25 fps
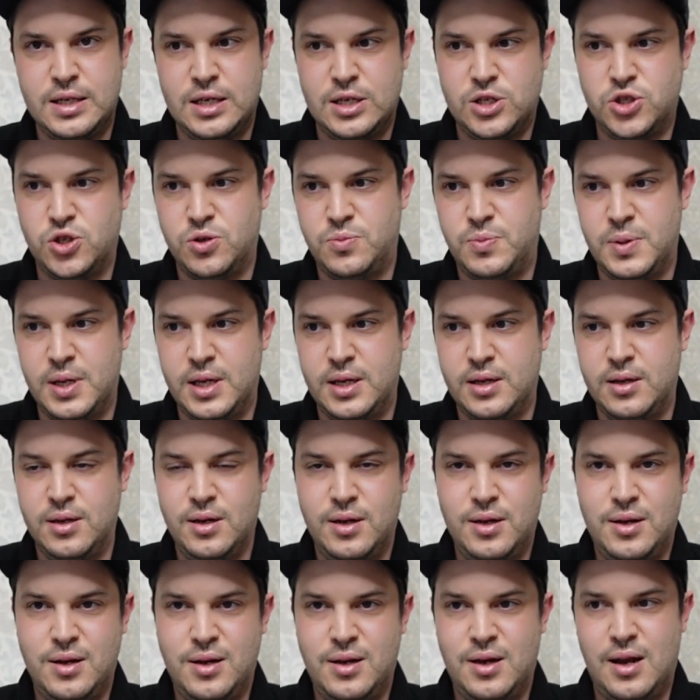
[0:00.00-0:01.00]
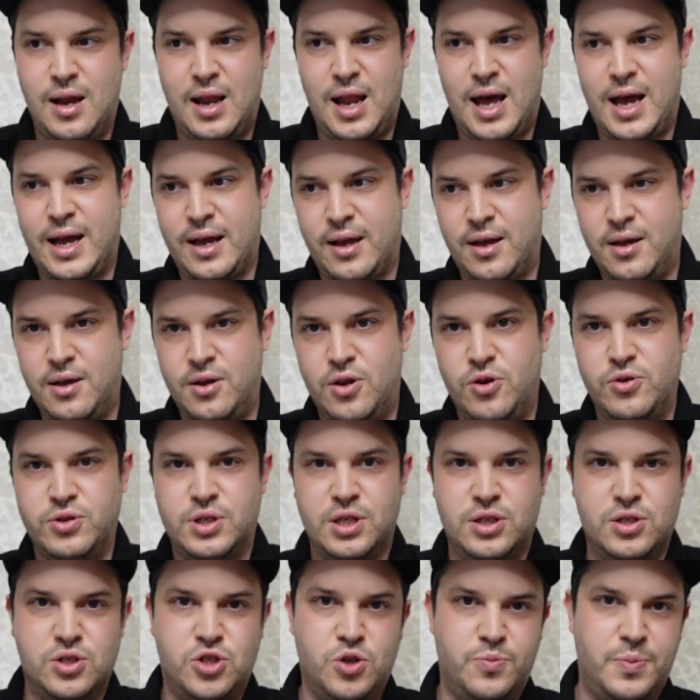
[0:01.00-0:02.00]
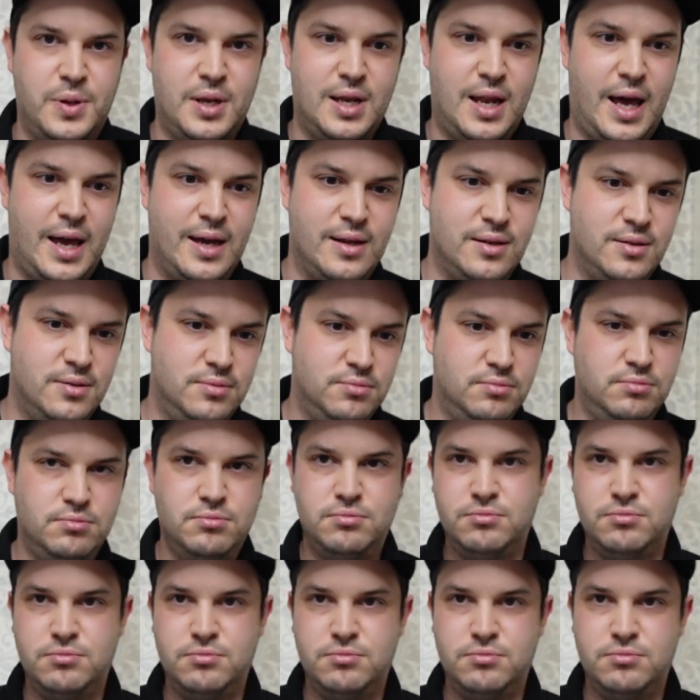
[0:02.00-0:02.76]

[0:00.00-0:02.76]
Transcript: it should be Lang and who says it should be Lane.